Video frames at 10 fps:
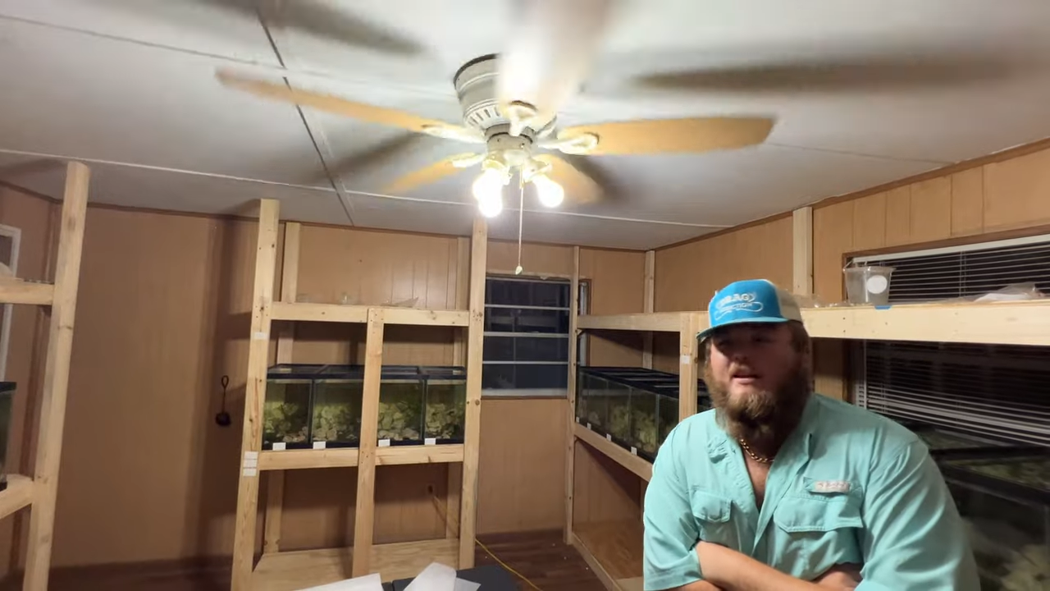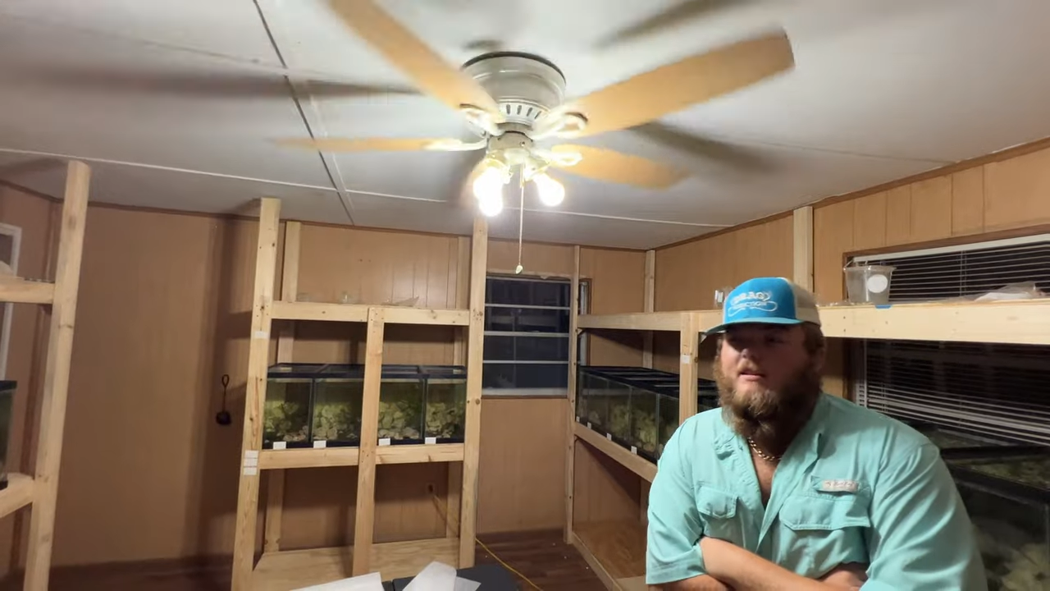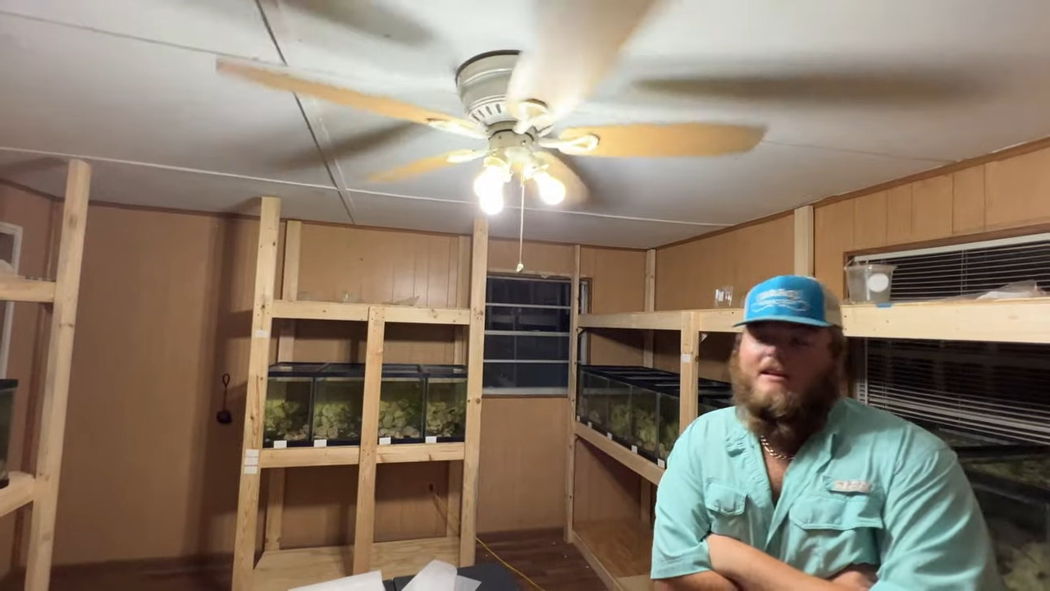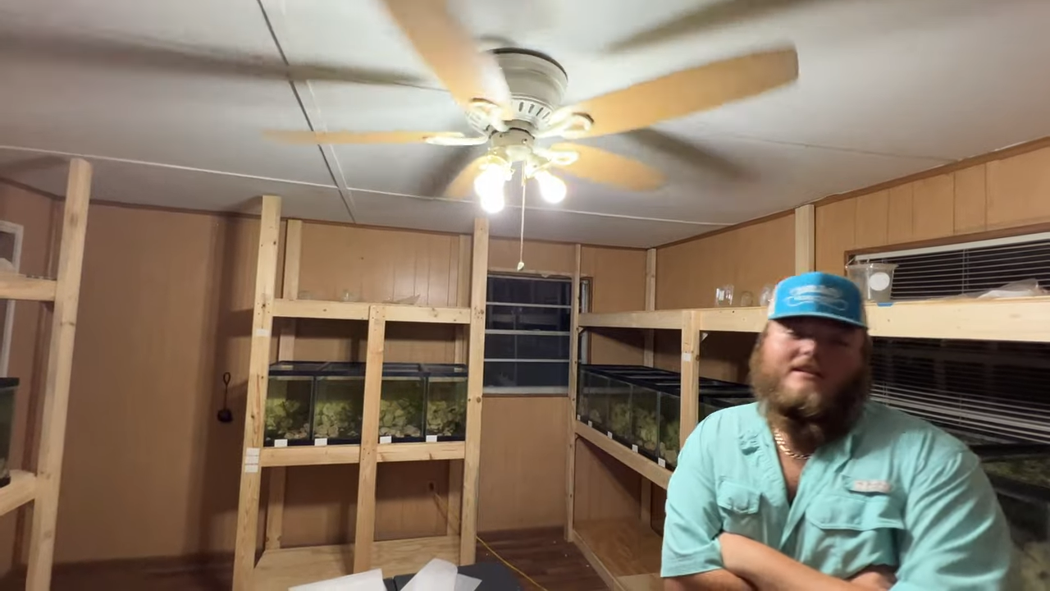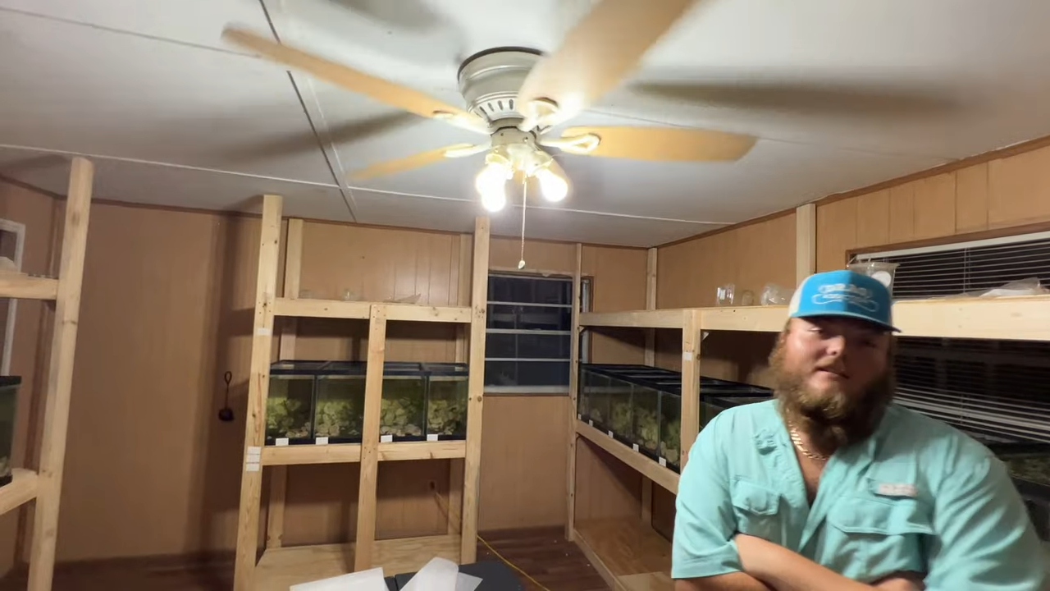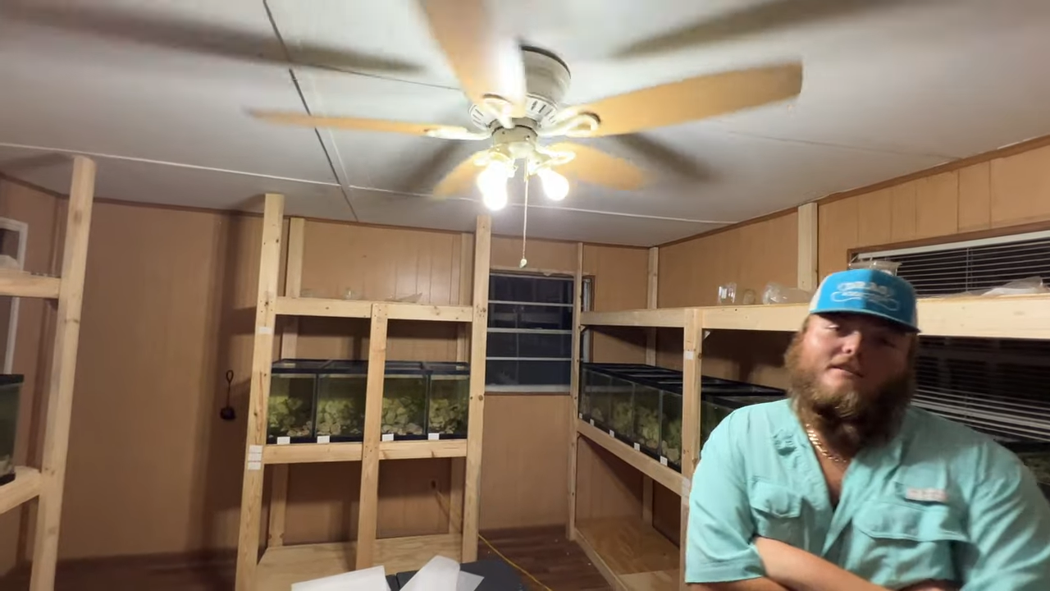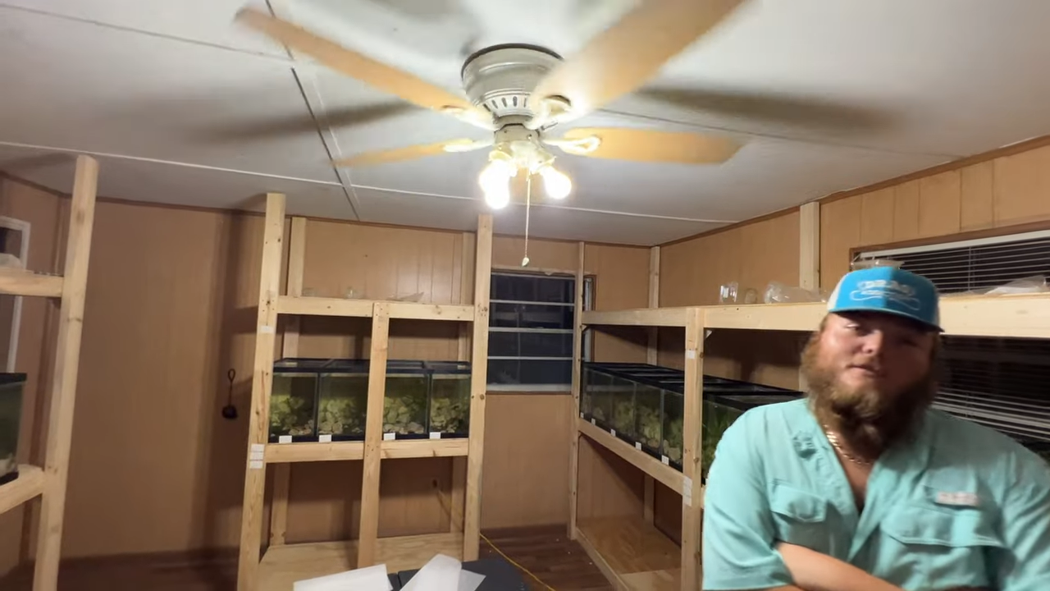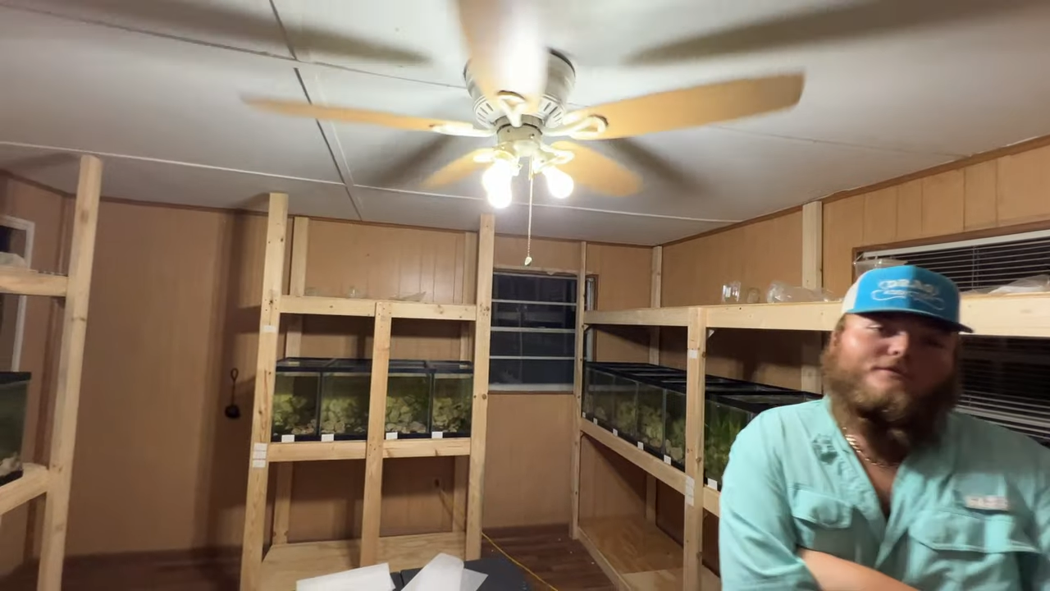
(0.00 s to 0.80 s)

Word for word: Ain't, ain't nothing